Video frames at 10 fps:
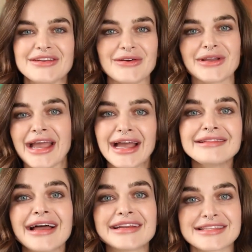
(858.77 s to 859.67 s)
than okay. I
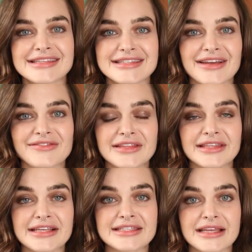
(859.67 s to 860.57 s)
liked the stuff that
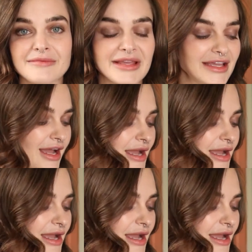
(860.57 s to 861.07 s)
they sent me.